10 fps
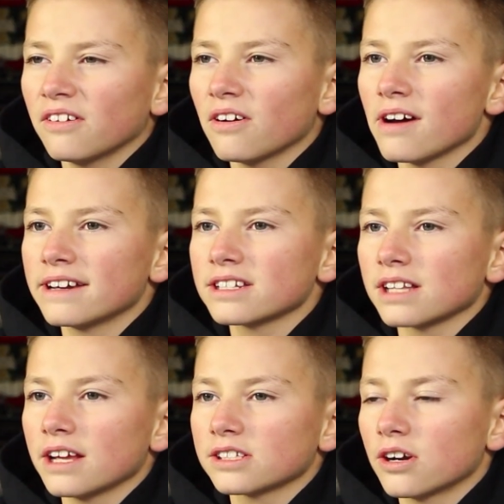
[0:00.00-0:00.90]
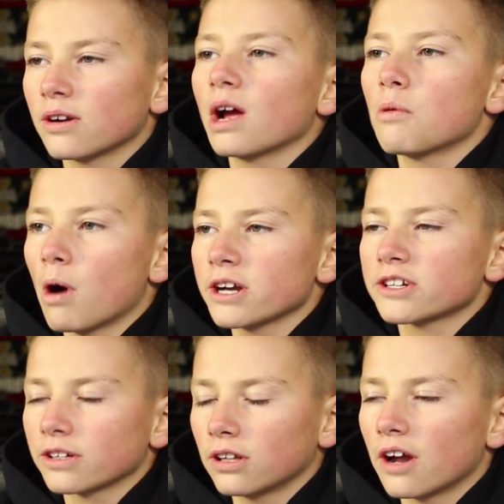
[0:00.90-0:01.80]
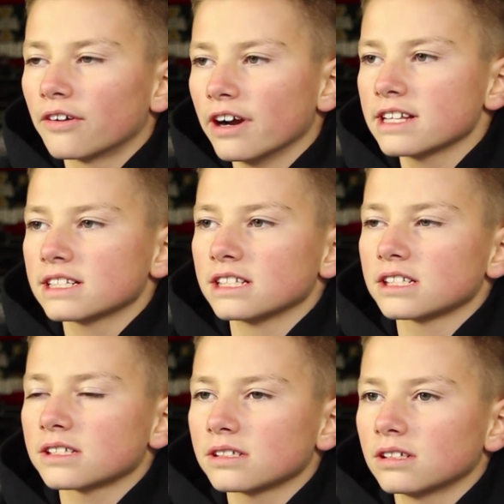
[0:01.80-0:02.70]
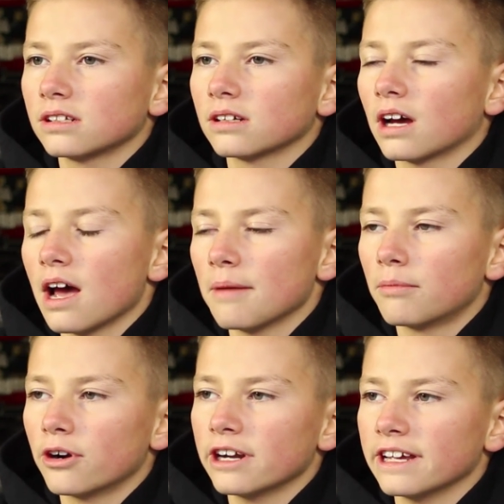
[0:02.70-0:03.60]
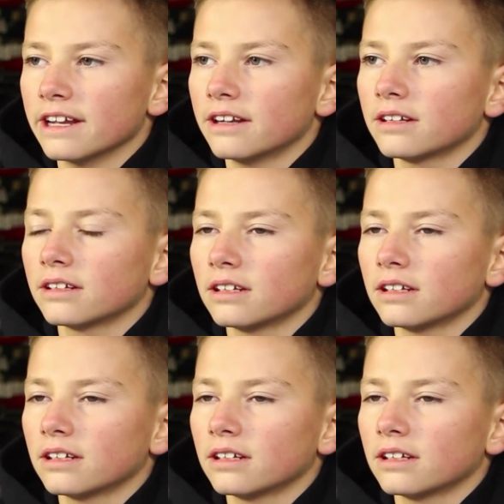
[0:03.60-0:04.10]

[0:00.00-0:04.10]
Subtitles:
know, I watched a lot of races at Meridian,